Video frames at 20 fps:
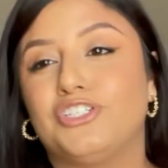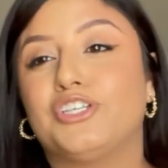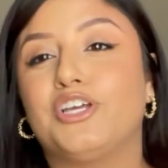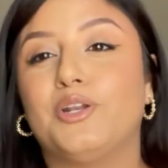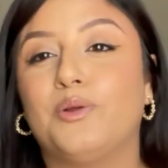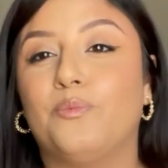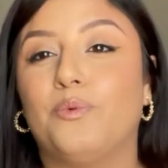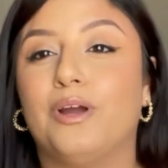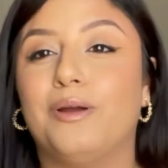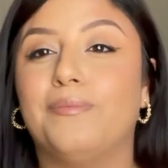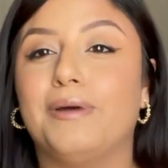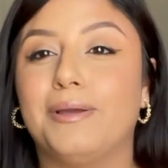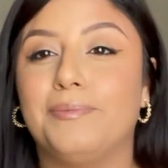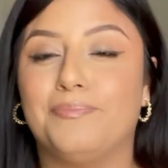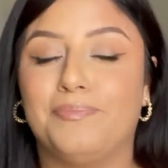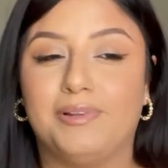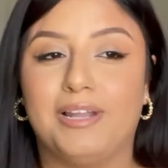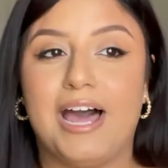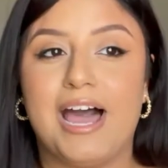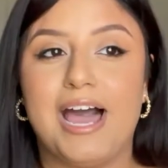going to wear my
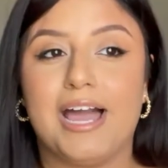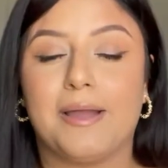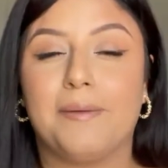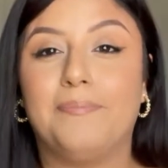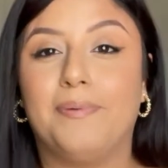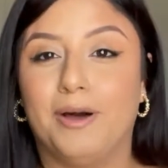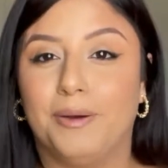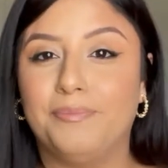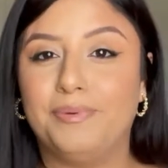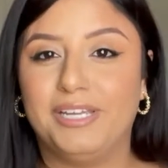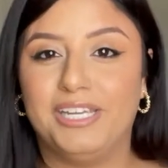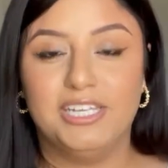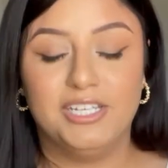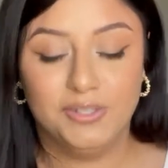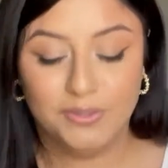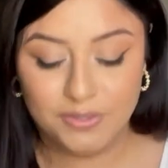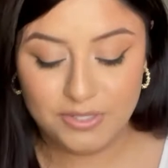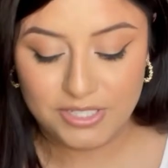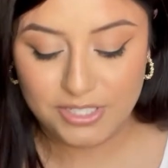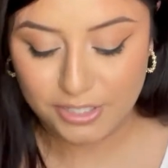black pump
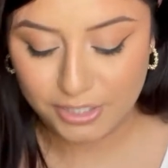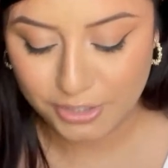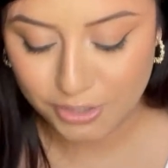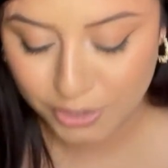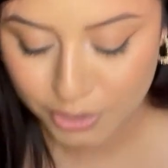heels. Like, they're